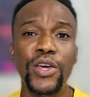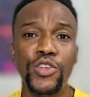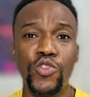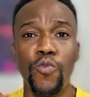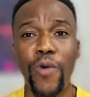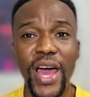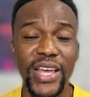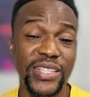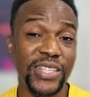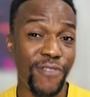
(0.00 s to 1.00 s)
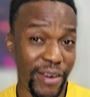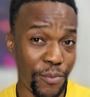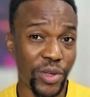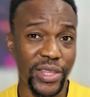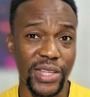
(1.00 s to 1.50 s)
So why is this very
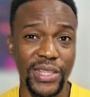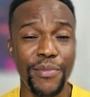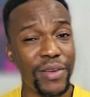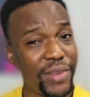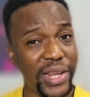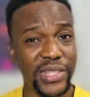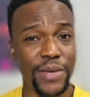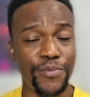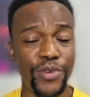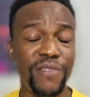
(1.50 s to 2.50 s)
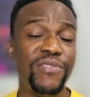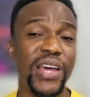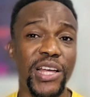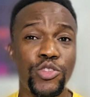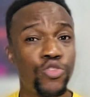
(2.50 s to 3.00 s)
important? Let me give you an example. If
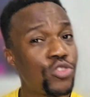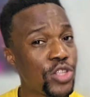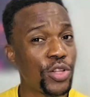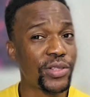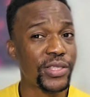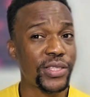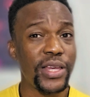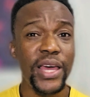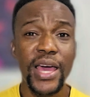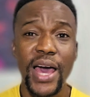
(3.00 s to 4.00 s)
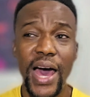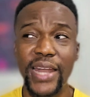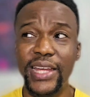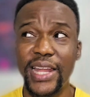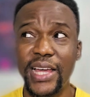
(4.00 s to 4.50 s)
there are 2 slots
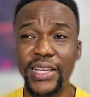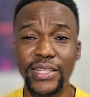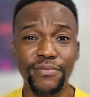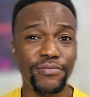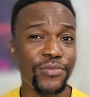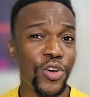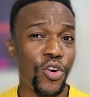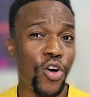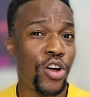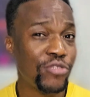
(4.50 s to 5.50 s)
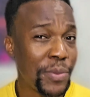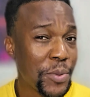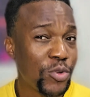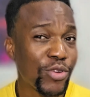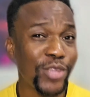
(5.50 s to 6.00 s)
and there are like 100
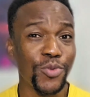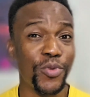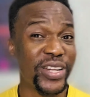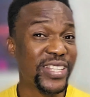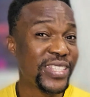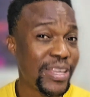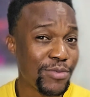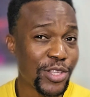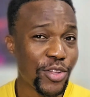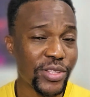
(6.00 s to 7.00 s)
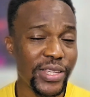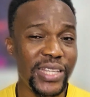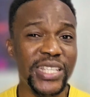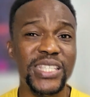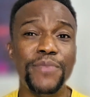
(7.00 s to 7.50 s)
people trying to book the same slot,
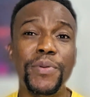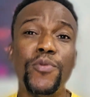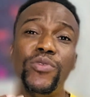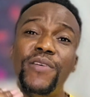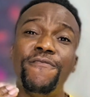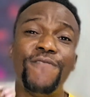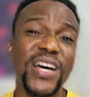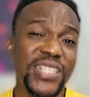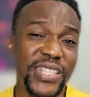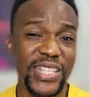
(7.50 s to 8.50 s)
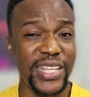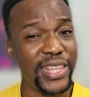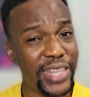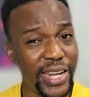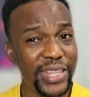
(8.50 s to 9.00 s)
it is the people with the fastest
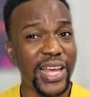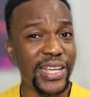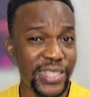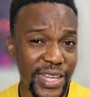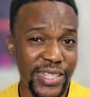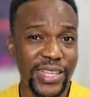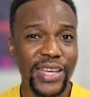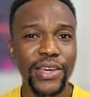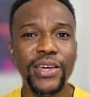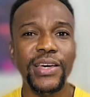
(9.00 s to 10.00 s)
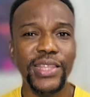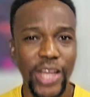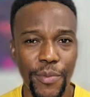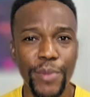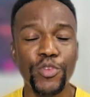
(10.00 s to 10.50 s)
internet access
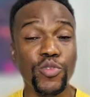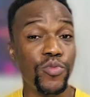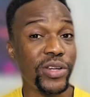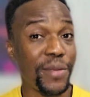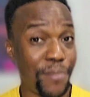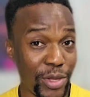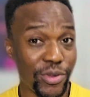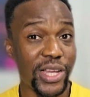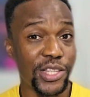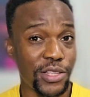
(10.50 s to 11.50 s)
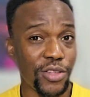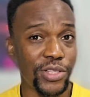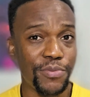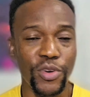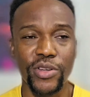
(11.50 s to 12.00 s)
that will be able to book the particular
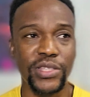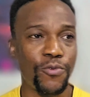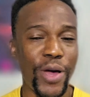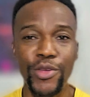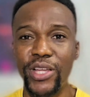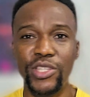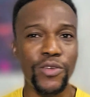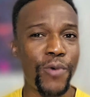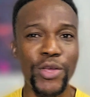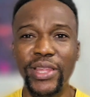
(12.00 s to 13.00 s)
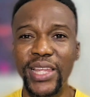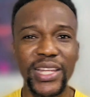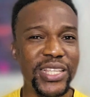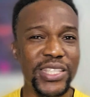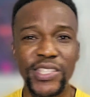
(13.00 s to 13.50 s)
slot. Because while your
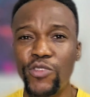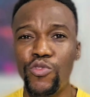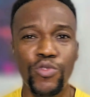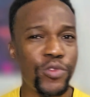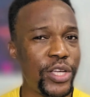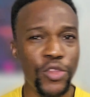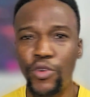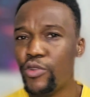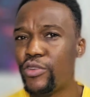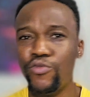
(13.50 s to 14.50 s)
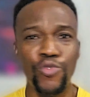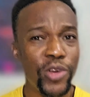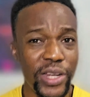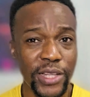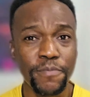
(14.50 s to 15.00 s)
internet is still
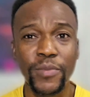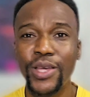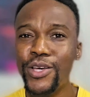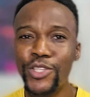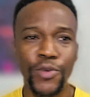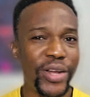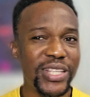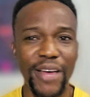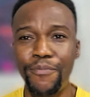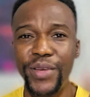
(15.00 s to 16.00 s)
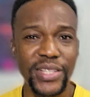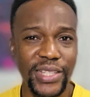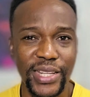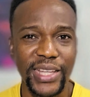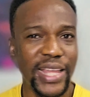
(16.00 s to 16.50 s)
rolling, someone else has picked the
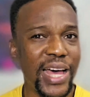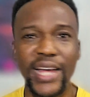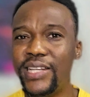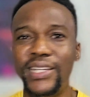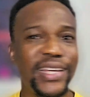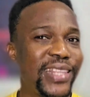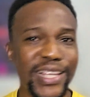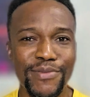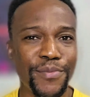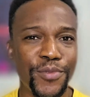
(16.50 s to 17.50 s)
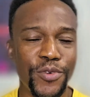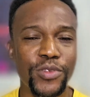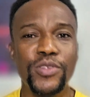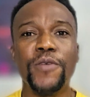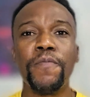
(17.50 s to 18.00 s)
date and it has been
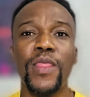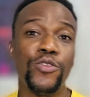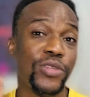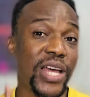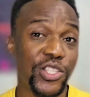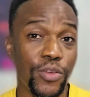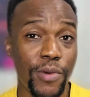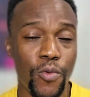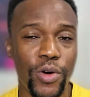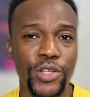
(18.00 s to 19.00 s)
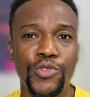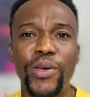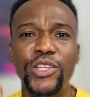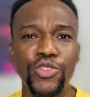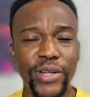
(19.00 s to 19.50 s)
booked. So that's number one. So
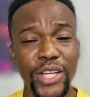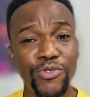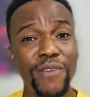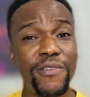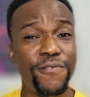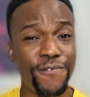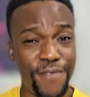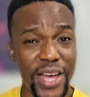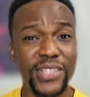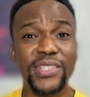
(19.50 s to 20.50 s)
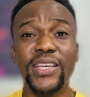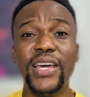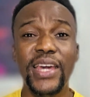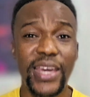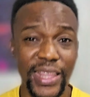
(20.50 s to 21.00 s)
ensure that you have a fast
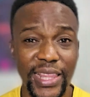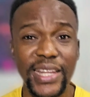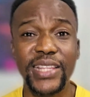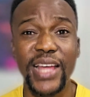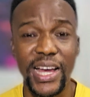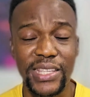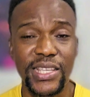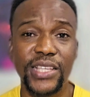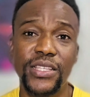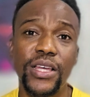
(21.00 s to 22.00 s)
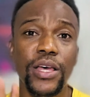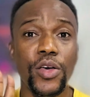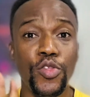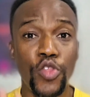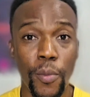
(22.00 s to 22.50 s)
internet access.
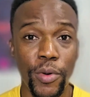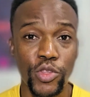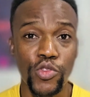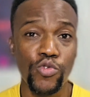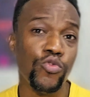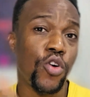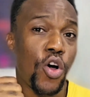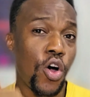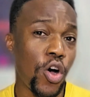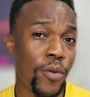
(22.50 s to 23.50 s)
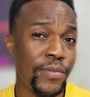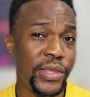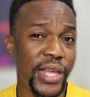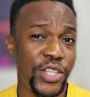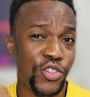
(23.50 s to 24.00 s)
Number two,
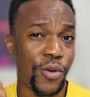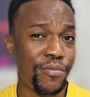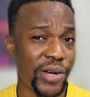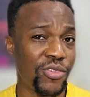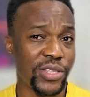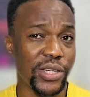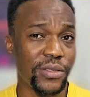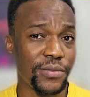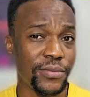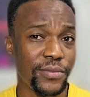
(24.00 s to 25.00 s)
update your browser.